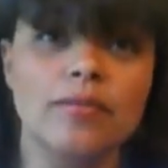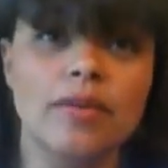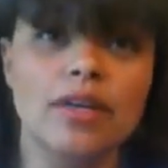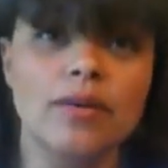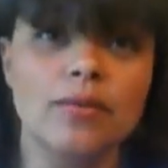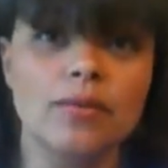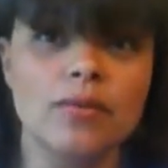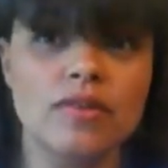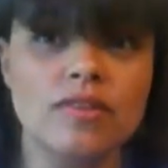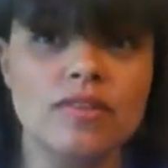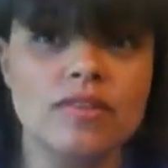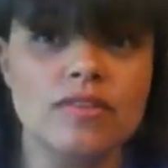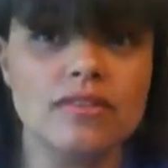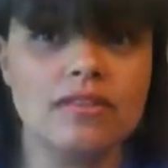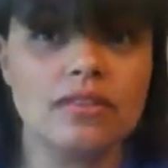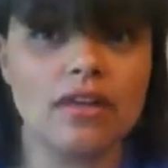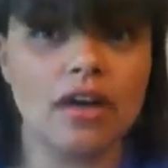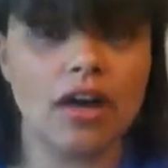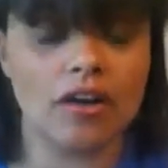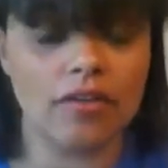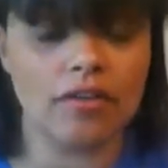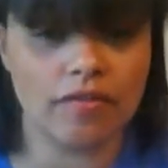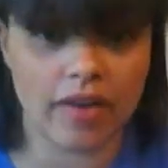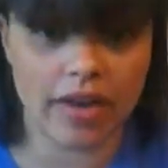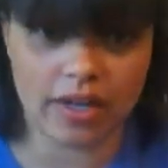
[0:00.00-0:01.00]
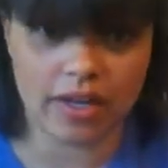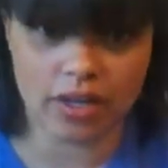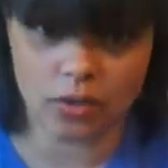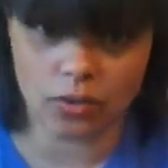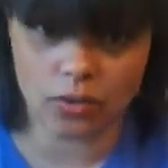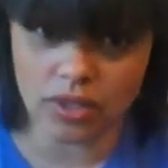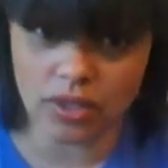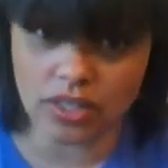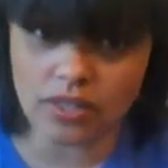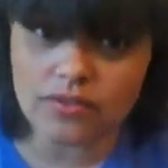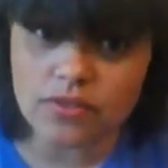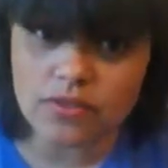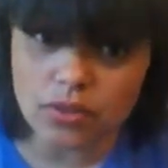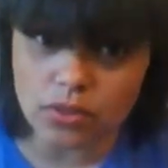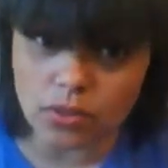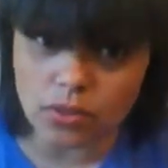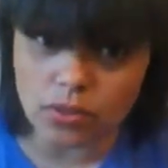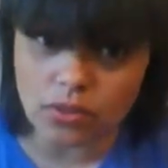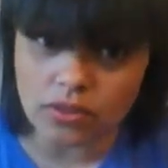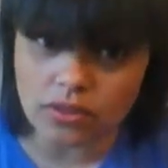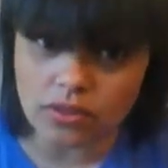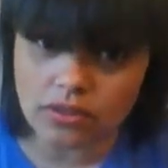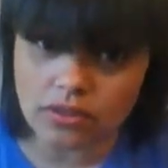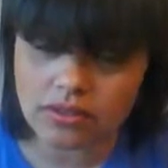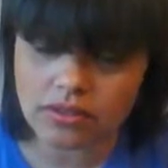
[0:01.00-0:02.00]
It was our final week of
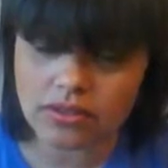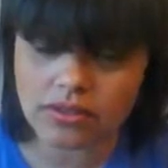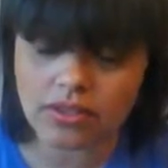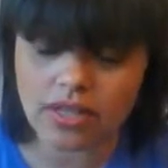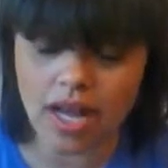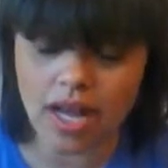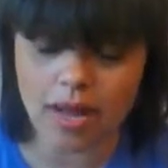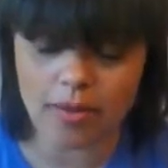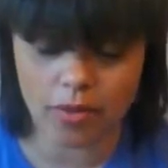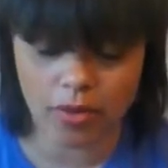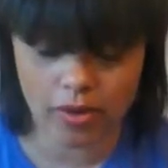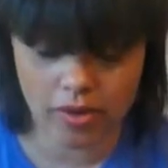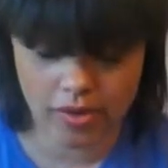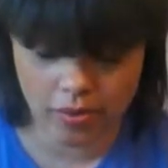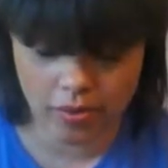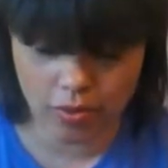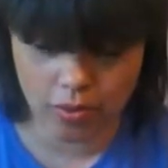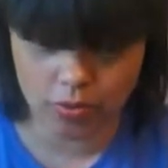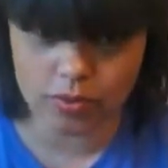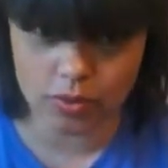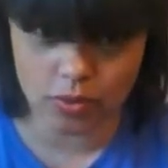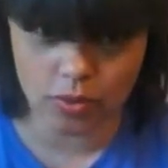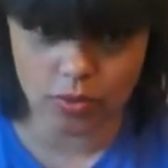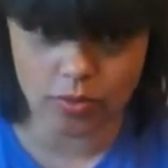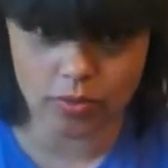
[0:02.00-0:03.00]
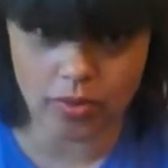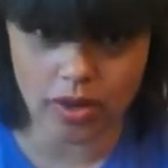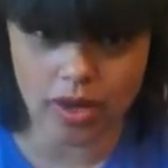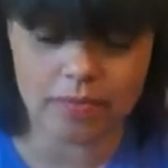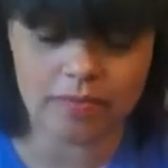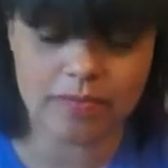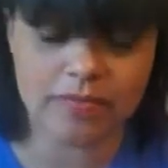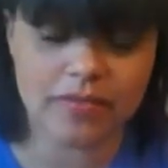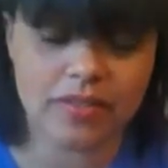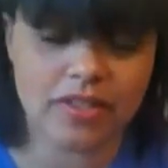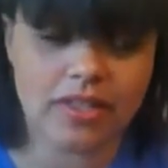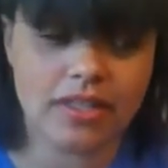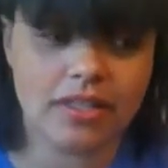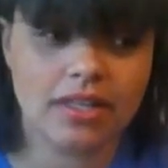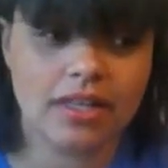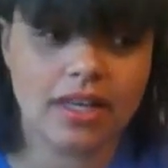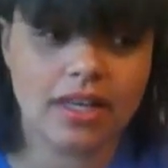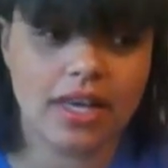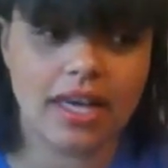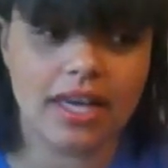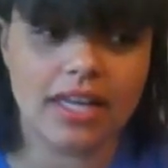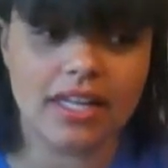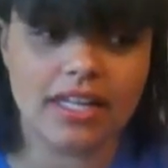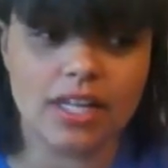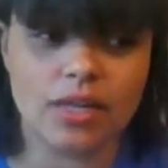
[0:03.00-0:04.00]
school. I'm a homeschool mom,
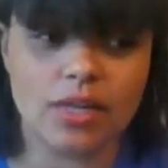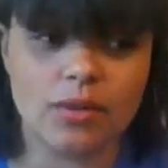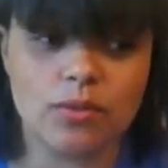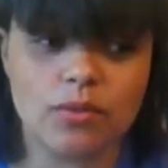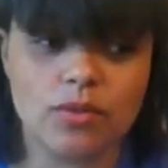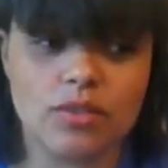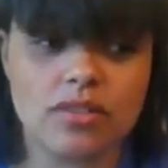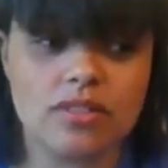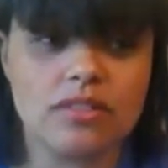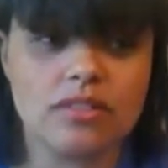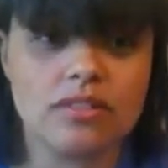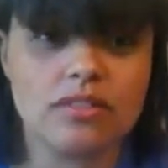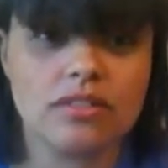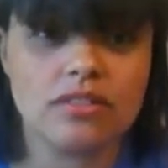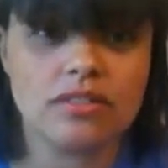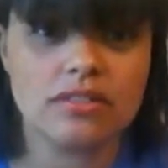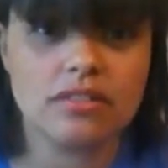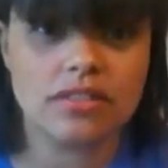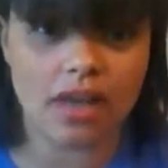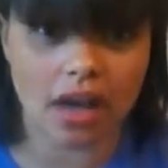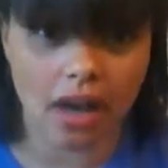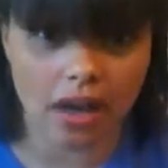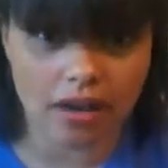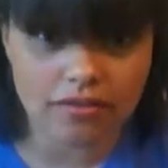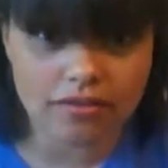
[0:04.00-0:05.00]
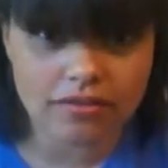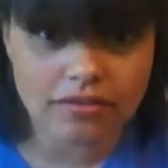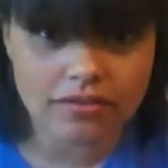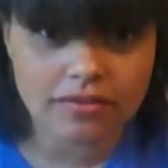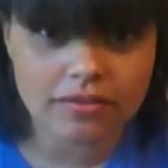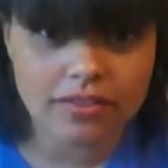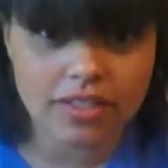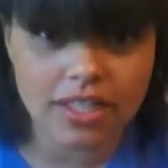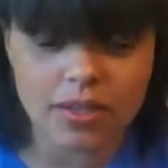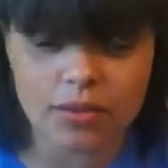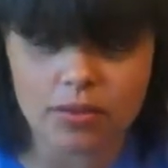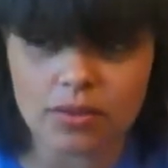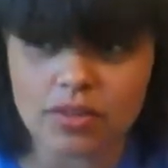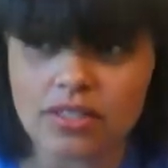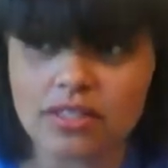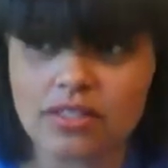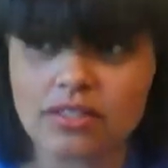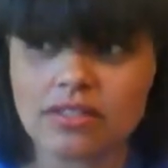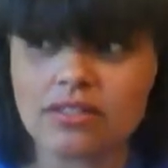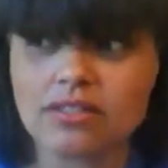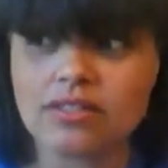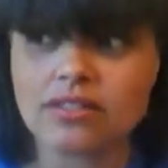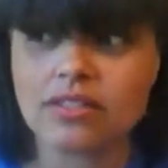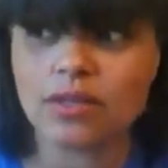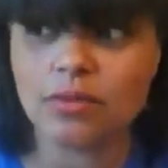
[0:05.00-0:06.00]
and it was tough. It
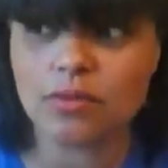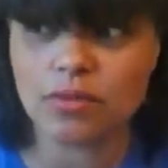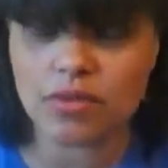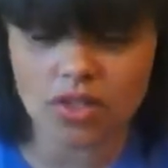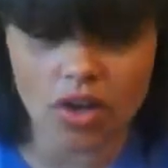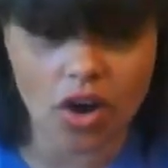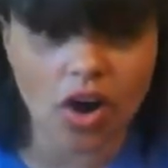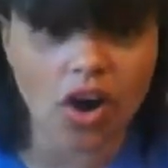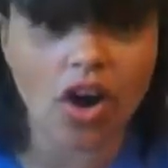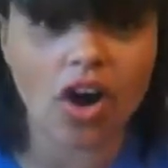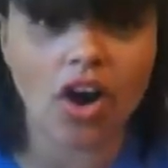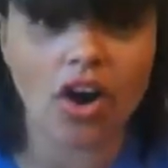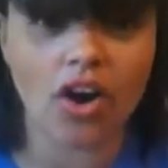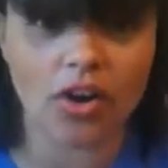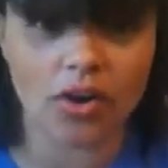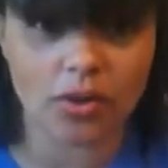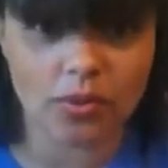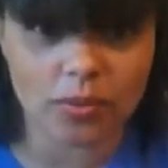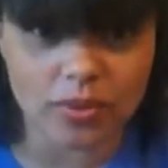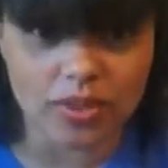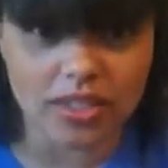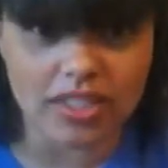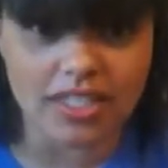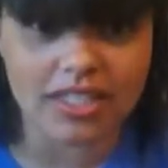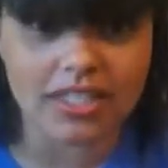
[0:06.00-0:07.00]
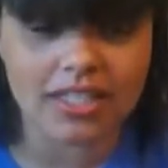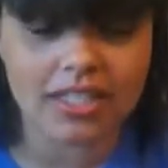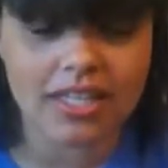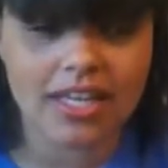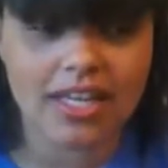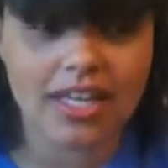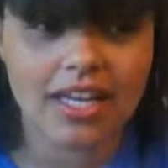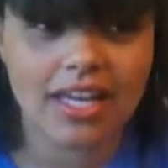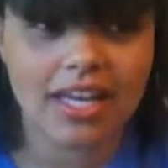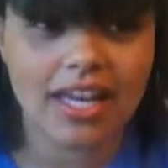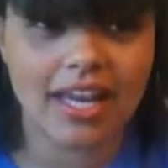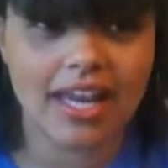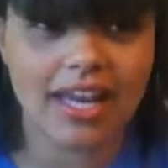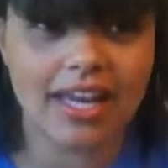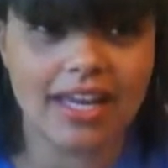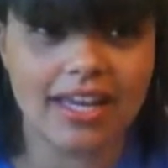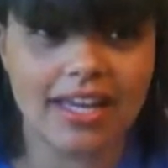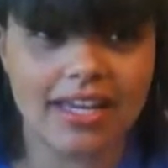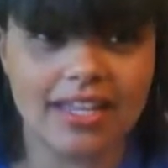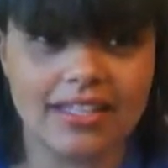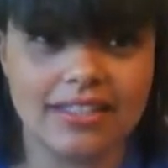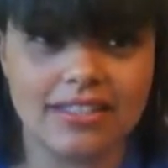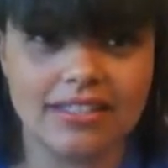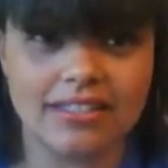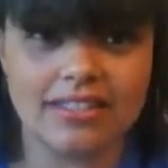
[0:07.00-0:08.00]
was a hard week.
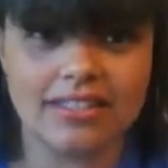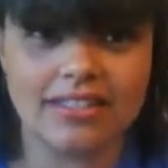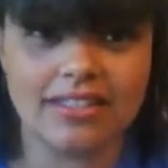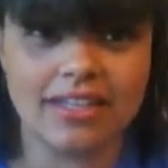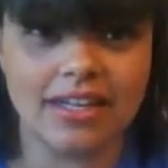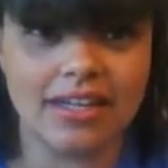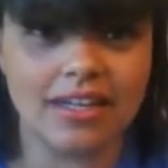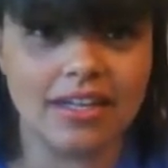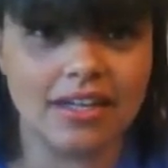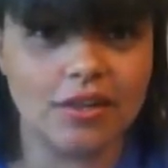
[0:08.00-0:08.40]
And